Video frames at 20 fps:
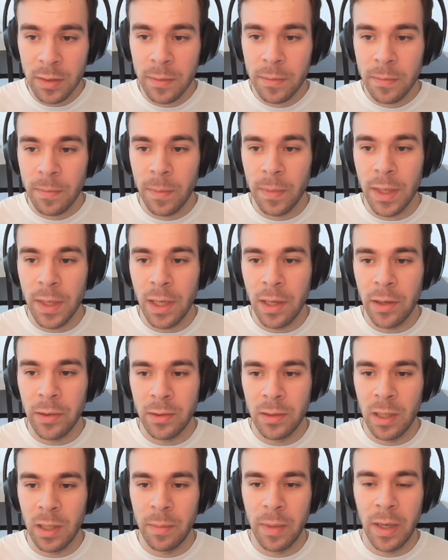nearly
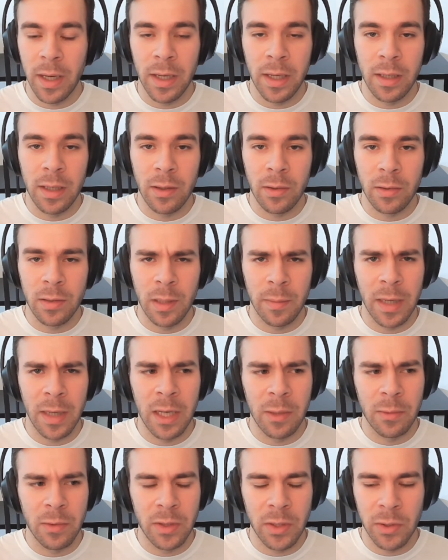all-time high. All-time high
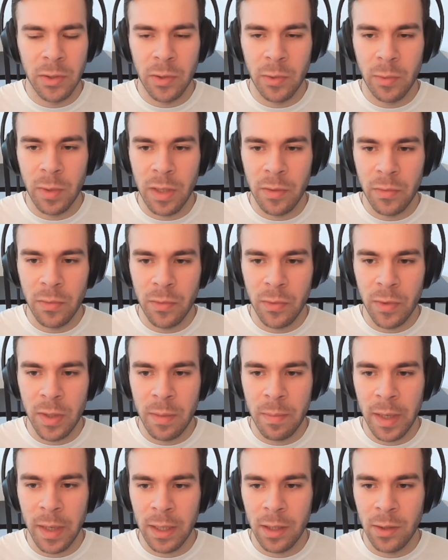was $0.23
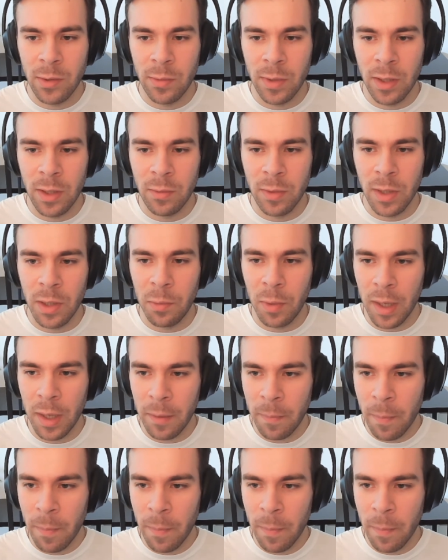back in 2021.